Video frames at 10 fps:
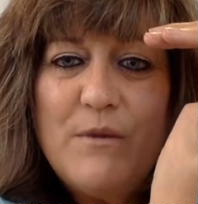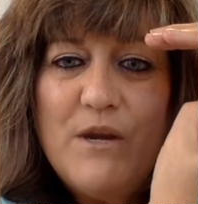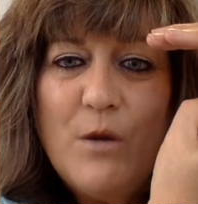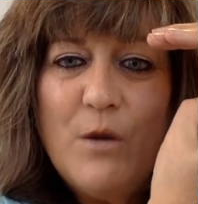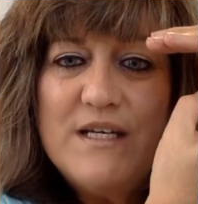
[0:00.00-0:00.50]
but
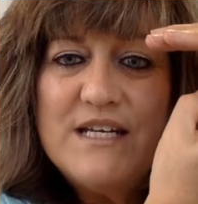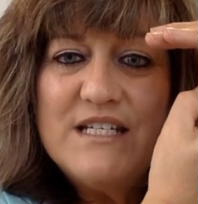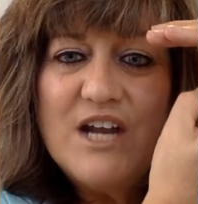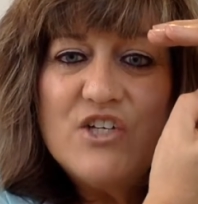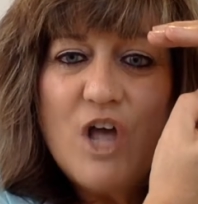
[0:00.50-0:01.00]
we don't want it to
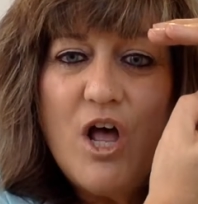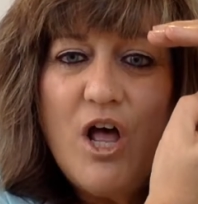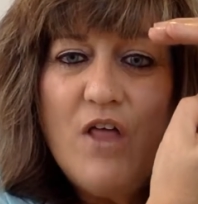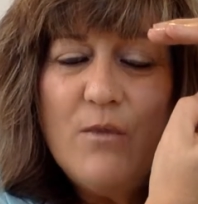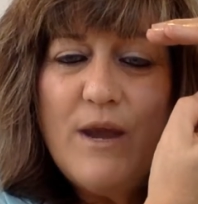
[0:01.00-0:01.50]
touch
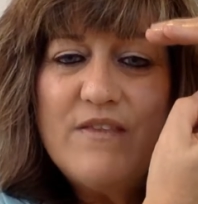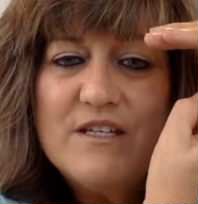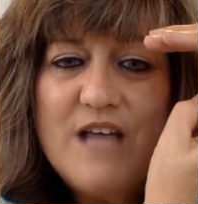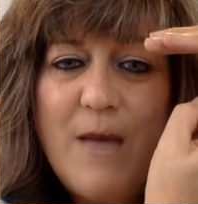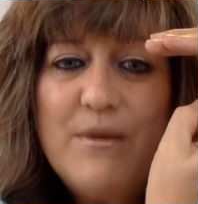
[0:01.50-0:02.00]
all the way at the
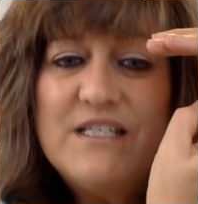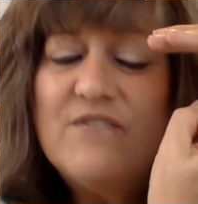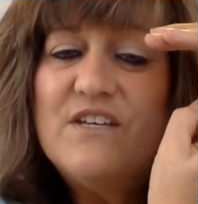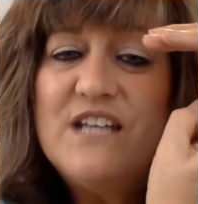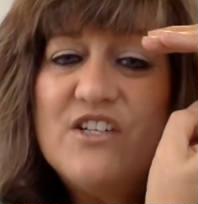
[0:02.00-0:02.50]
top, because
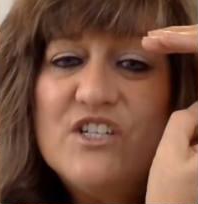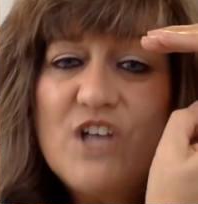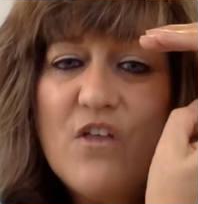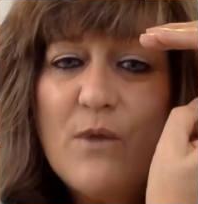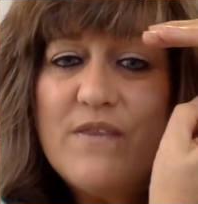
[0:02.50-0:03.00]
if it
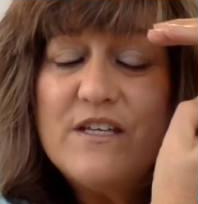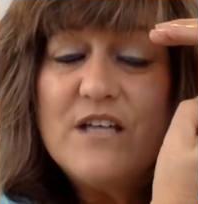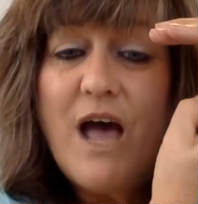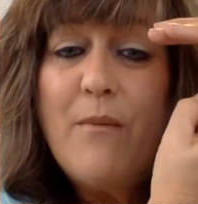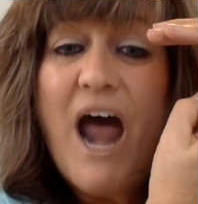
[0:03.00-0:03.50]
touches all the way at the
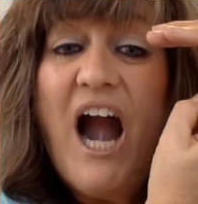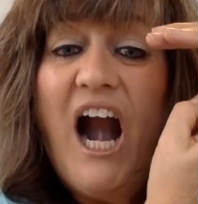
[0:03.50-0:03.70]
top,